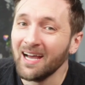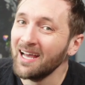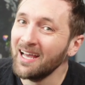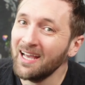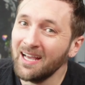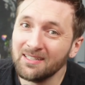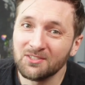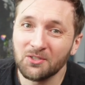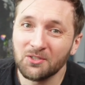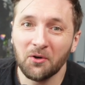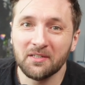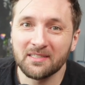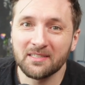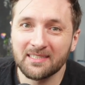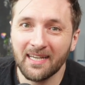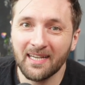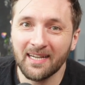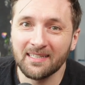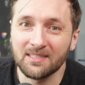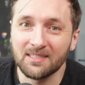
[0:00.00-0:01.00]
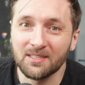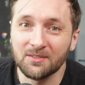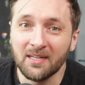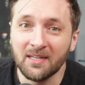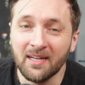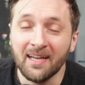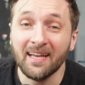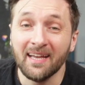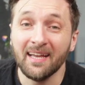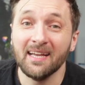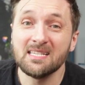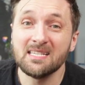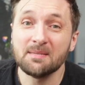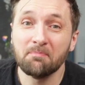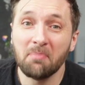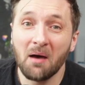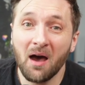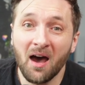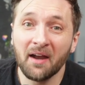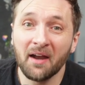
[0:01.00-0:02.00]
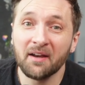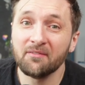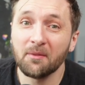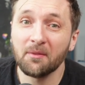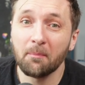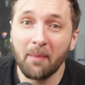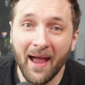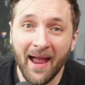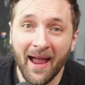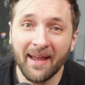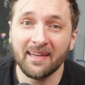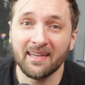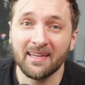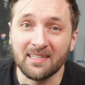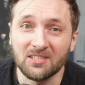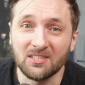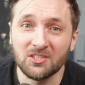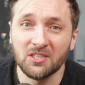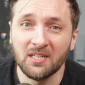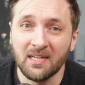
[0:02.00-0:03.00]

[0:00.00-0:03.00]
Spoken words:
sorry to say, dude, it's part of the package.